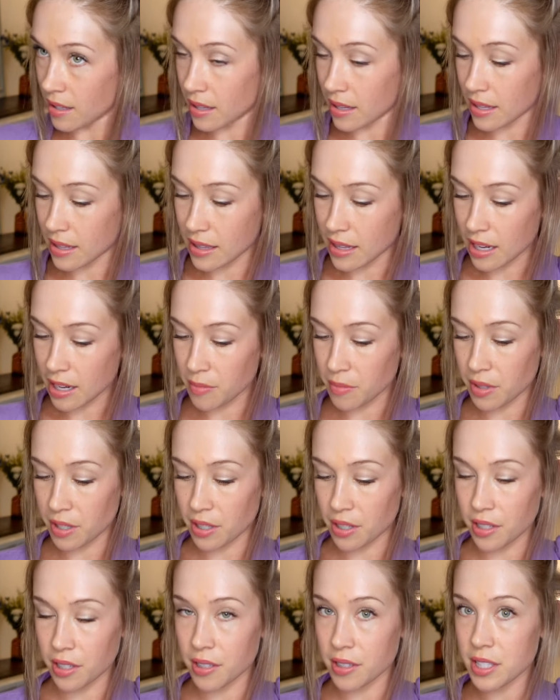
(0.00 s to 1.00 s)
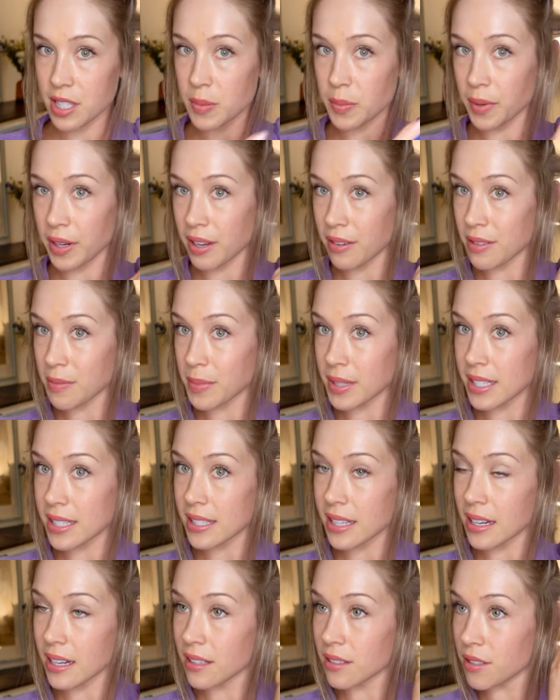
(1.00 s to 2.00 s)
and then I'm gonna spray it with my
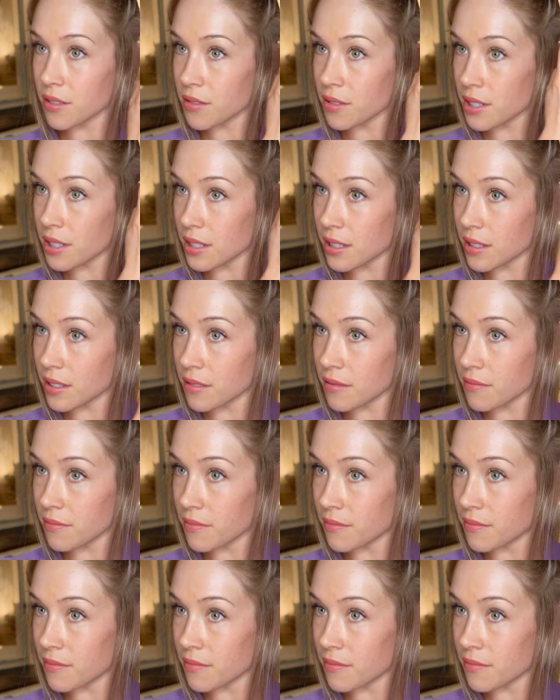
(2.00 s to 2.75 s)
setting lotion.